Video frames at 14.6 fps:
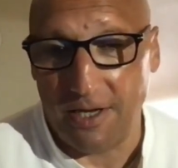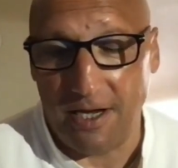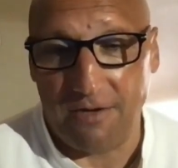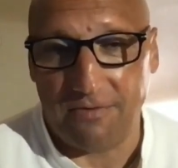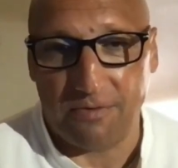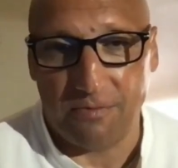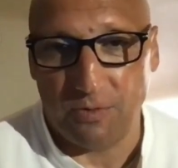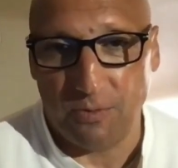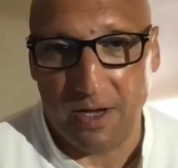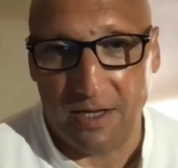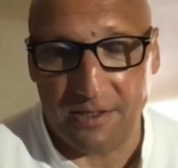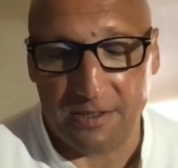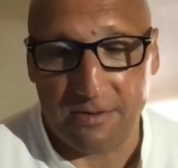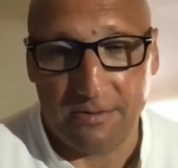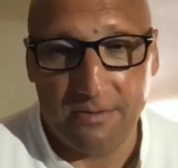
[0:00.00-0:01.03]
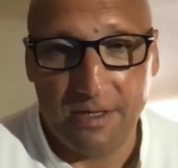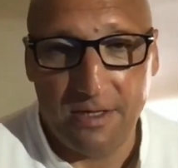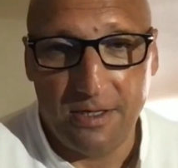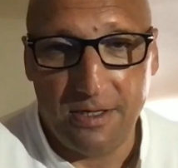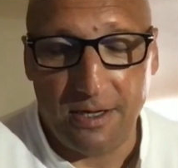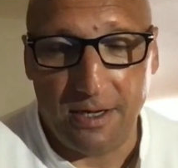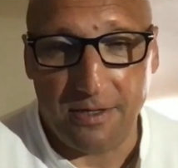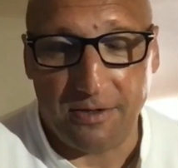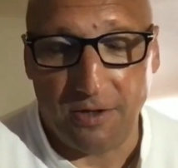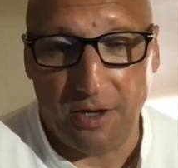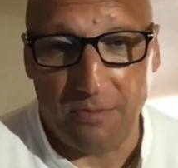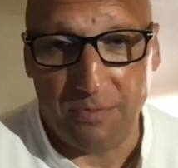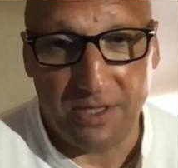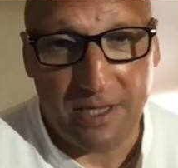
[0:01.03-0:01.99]
aid from the West, I
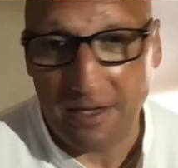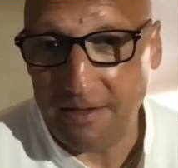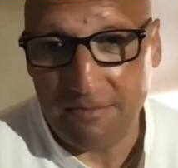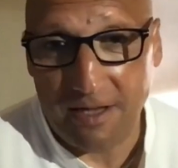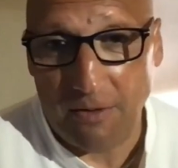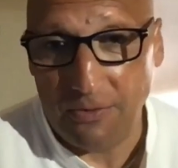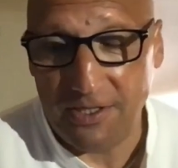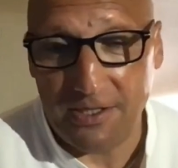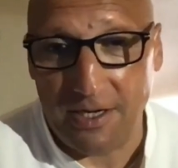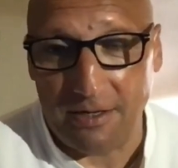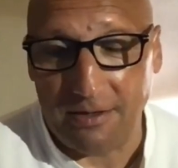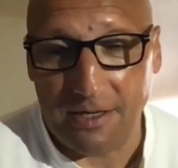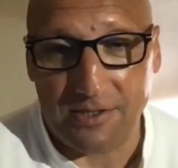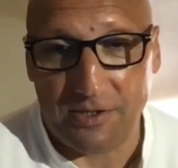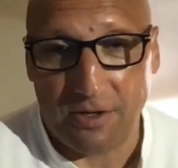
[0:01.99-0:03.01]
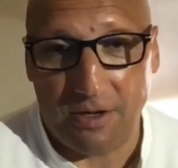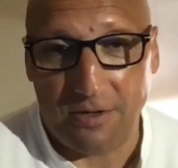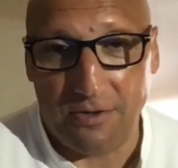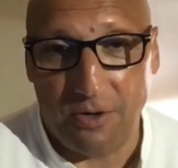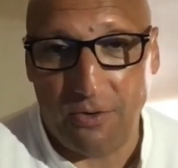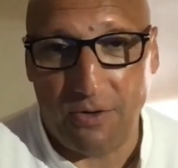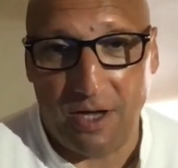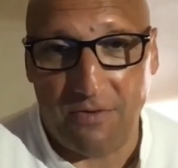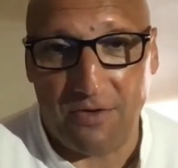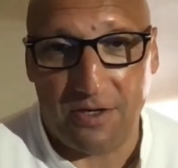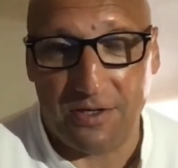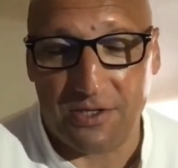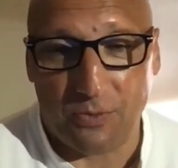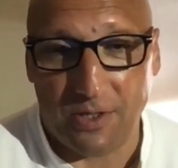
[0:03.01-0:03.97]
thought. But that was it. I saw no
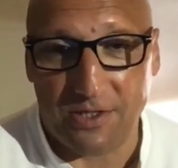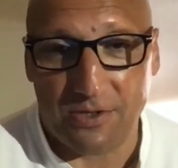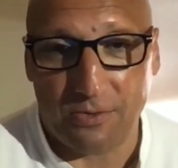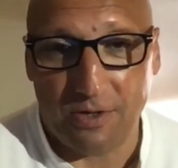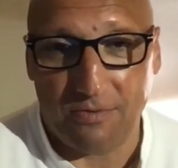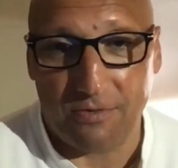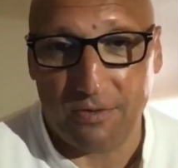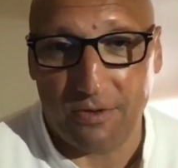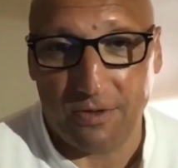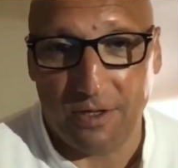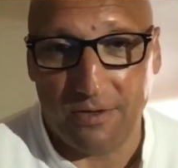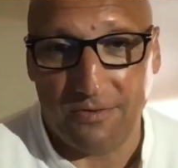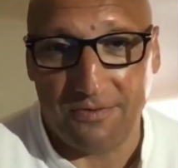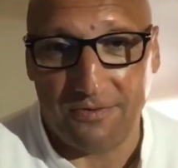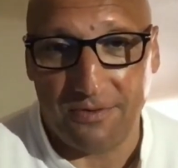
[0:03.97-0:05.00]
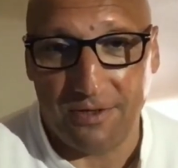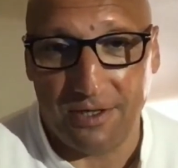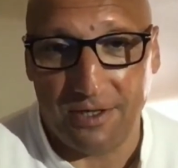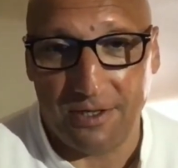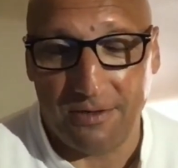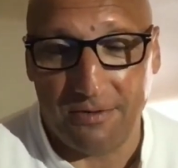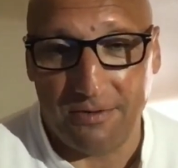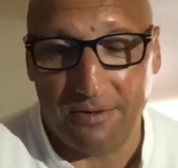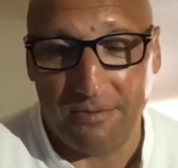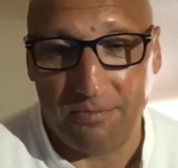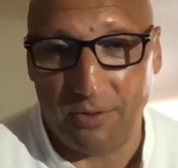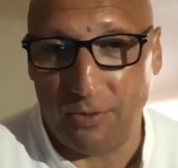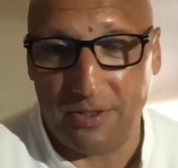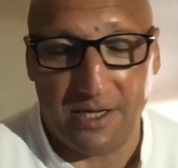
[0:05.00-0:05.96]
evidence whatsoever of
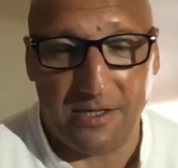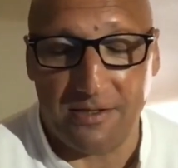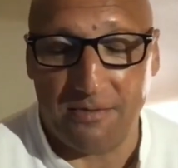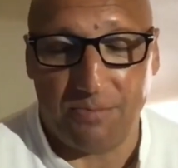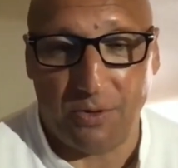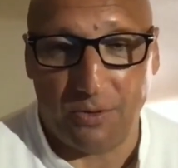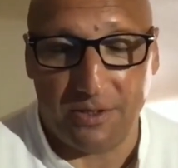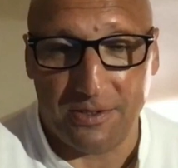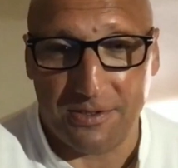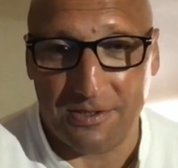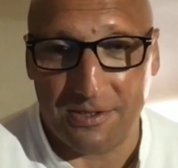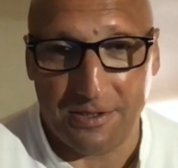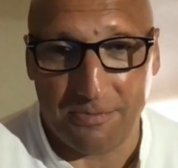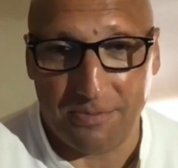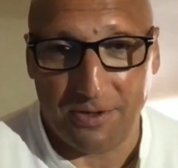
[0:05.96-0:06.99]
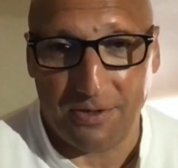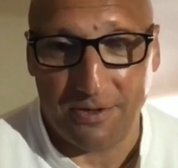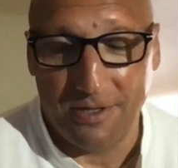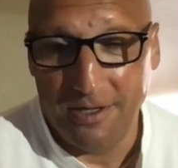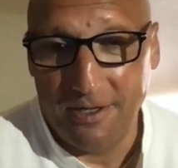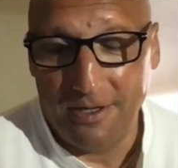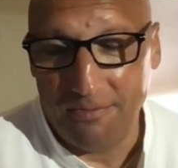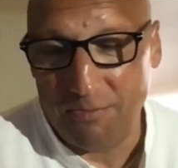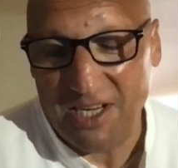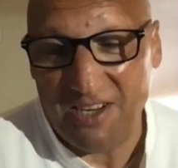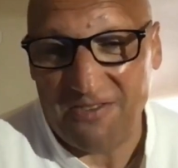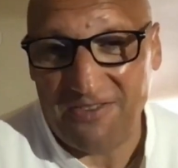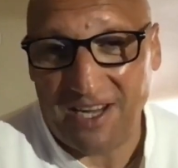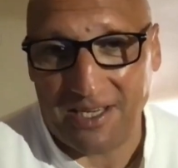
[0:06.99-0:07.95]
Poland's
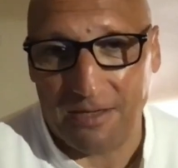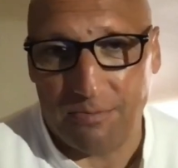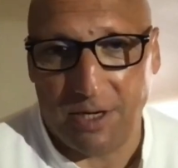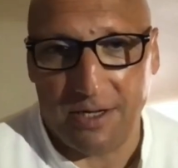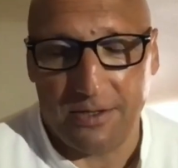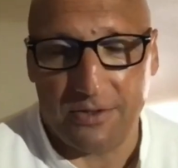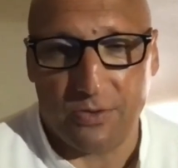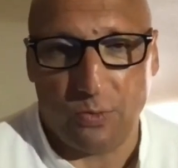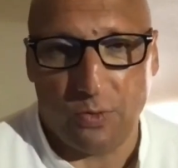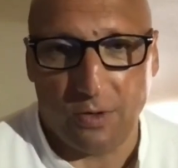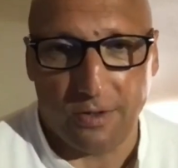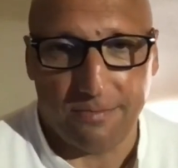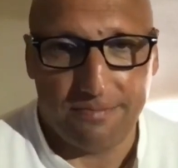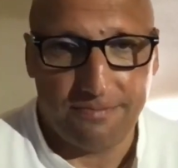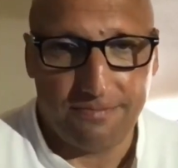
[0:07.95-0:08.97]
being affected by this war.